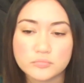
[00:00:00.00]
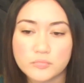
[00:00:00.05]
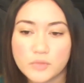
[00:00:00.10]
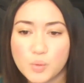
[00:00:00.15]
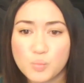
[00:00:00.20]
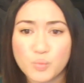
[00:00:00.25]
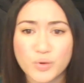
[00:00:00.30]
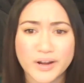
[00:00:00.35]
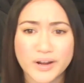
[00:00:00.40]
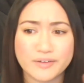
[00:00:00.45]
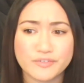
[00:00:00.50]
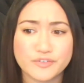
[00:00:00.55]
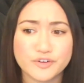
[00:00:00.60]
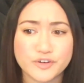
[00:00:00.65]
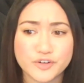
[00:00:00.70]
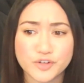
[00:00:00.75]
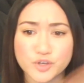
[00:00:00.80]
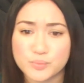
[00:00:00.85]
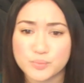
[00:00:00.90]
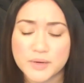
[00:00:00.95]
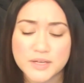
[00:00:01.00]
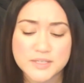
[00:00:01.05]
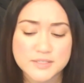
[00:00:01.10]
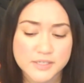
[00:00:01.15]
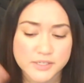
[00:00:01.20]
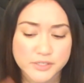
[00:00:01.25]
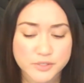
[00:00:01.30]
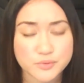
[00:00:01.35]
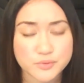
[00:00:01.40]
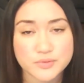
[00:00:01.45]
whatever coupons
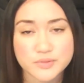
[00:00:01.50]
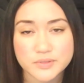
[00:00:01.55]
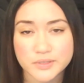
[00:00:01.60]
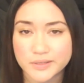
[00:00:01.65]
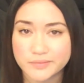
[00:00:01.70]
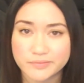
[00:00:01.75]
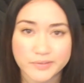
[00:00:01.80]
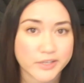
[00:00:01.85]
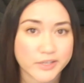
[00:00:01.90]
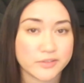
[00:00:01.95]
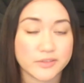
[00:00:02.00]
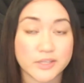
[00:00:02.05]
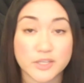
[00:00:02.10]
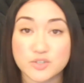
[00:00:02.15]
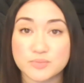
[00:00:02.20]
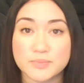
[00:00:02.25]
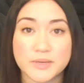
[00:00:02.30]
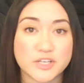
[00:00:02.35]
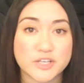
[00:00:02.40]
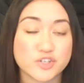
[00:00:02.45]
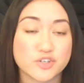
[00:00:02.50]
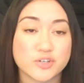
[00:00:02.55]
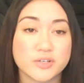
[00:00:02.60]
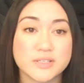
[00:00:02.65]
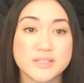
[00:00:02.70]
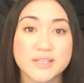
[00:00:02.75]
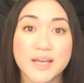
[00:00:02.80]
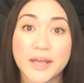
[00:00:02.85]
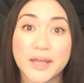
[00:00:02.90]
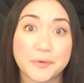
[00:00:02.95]
they use, and if they use my
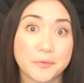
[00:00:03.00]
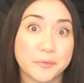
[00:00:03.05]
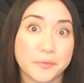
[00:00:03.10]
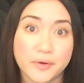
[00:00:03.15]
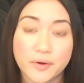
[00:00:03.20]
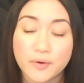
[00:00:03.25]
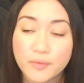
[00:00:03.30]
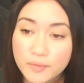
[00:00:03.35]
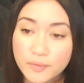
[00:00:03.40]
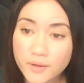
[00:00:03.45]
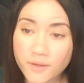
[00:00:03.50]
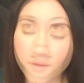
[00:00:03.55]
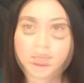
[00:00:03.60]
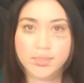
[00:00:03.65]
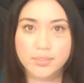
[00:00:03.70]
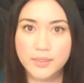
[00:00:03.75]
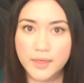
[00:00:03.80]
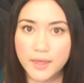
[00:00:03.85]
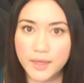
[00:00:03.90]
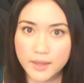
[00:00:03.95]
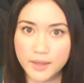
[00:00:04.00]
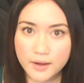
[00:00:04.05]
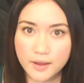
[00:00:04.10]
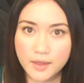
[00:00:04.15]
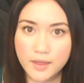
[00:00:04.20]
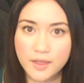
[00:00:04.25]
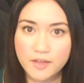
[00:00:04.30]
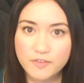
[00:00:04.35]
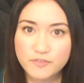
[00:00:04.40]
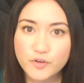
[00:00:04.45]
insurance, I don't know. And then
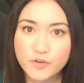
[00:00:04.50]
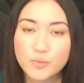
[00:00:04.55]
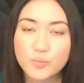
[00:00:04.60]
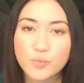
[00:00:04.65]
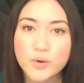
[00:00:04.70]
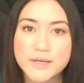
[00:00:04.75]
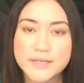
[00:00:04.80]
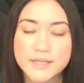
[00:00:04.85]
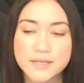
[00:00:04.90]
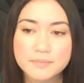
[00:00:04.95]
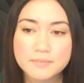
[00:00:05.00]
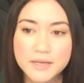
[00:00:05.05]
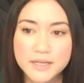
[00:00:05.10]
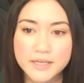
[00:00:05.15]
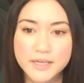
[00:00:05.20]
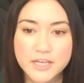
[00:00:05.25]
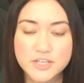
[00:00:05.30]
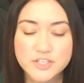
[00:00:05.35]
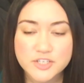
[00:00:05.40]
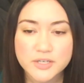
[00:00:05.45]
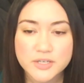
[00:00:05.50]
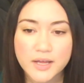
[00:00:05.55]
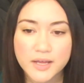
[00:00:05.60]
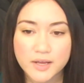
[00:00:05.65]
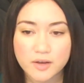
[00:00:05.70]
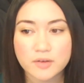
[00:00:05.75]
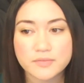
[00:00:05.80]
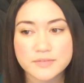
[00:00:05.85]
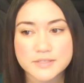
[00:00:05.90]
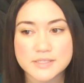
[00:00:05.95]
for 1 day of medication,
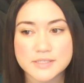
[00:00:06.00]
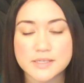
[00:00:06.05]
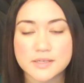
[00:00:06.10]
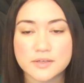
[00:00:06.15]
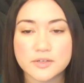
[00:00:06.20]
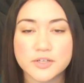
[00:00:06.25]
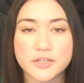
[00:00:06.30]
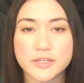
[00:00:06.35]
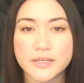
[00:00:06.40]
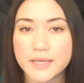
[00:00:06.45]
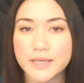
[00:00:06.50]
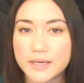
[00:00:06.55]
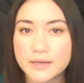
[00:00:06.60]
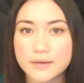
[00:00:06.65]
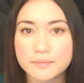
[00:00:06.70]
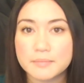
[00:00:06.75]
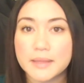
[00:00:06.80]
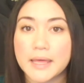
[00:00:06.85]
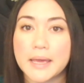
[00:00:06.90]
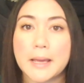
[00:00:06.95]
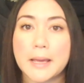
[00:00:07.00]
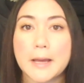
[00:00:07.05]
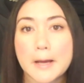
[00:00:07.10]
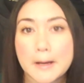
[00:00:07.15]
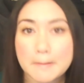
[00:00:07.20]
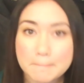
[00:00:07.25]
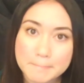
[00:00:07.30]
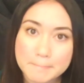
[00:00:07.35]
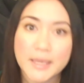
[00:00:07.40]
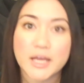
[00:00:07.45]
I obviously couldn't get like
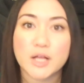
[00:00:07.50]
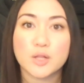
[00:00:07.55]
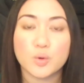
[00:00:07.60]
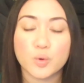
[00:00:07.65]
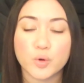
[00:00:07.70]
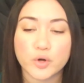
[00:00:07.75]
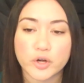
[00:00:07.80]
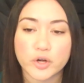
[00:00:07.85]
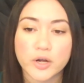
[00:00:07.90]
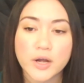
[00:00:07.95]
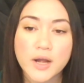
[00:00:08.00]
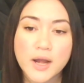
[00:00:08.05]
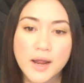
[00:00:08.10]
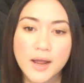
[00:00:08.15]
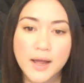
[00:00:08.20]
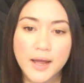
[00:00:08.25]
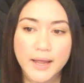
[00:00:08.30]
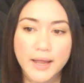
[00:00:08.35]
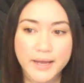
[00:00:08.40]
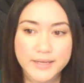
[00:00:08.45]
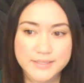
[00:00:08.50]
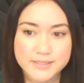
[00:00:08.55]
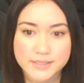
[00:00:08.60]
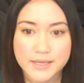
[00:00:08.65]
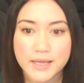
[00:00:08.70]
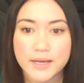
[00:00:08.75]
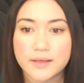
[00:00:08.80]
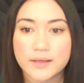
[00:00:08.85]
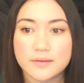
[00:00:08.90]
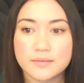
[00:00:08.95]
a mail order. I had to
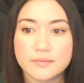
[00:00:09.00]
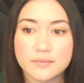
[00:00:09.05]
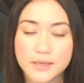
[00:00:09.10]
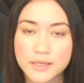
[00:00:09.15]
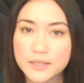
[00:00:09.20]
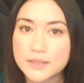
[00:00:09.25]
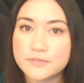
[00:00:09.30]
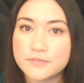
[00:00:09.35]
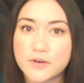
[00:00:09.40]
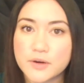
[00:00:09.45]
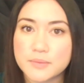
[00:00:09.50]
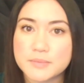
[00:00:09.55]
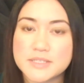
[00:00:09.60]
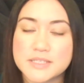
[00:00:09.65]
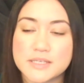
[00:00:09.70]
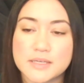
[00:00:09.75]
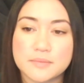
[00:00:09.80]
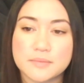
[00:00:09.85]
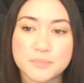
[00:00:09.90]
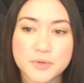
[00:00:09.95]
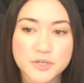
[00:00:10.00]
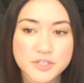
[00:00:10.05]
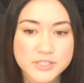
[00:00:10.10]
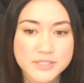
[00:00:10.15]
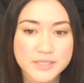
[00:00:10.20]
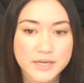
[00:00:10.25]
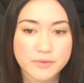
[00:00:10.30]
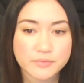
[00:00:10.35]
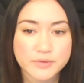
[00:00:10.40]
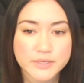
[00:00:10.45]
get it in the pharmacy, purchase
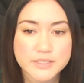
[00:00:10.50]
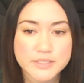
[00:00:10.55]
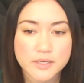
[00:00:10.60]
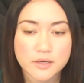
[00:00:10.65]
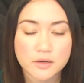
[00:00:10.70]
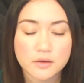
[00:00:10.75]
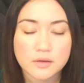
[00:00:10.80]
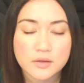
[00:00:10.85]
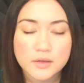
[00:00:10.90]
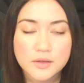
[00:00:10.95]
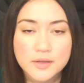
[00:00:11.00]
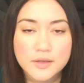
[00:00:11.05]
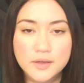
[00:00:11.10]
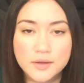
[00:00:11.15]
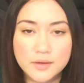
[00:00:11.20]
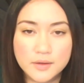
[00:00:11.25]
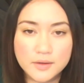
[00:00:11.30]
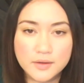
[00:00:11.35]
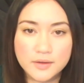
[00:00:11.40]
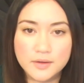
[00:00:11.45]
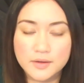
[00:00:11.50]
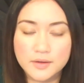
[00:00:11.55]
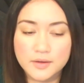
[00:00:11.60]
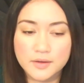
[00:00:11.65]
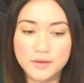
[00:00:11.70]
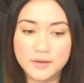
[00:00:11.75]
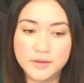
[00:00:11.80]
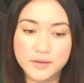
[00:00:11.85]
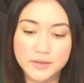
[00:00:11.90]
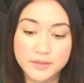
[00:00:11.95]
it at retail.
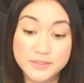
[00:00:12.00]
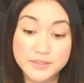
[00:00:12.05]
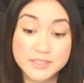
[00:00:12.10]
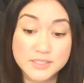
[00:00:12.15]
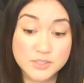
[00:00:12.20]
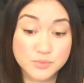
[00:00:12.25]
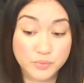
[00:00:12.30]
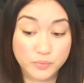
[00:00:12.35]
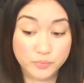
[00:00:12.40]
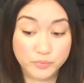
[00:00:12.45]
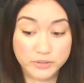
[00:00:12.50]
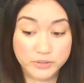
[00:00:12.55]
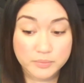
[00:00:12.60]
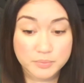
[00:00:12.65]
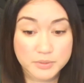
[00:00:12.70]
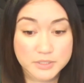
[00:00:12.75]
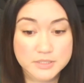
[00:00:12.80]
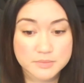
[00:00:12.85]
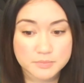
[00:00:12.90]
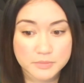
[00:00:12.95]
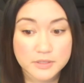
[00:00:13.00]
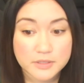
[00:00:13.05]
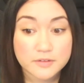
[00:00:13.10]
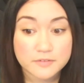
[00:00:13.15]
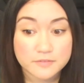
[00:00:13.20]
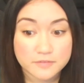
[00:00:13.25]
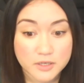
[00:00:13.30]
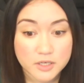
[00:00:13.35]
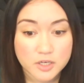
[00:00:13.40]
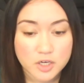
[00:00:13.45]
This is what really pissed me the
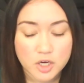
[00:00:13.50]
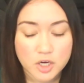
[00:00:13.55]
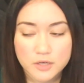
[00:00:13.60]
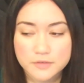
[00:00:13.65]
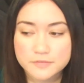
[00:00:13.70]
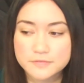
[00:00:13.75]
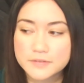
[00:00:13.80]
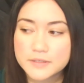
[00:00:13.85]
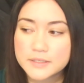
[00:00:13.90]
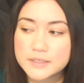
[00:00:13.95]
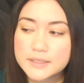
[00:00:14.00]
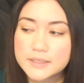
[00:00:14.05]
fuck off.